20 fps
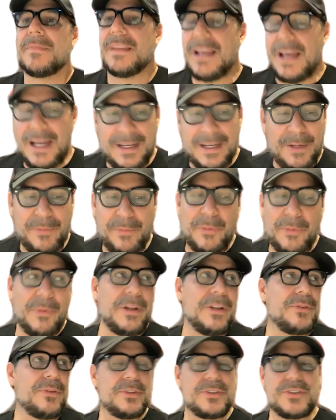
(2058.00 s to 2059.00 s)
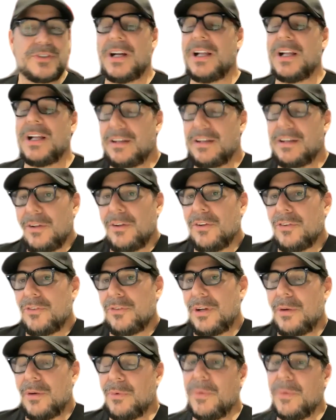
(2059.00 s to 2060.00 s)
And then we went to trial and a
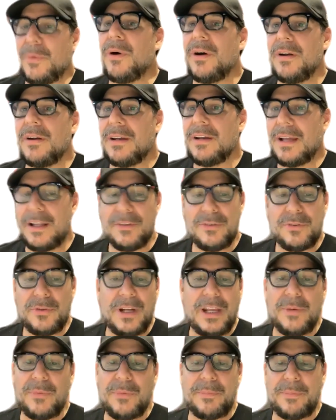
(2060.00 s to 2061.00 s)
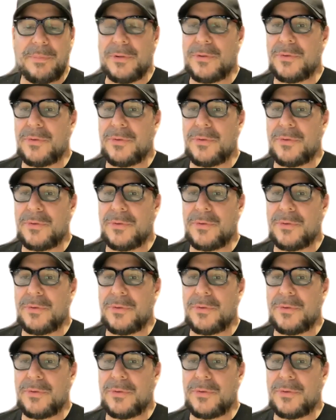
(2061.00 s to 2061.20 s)
lawsuit, and we won. And today we put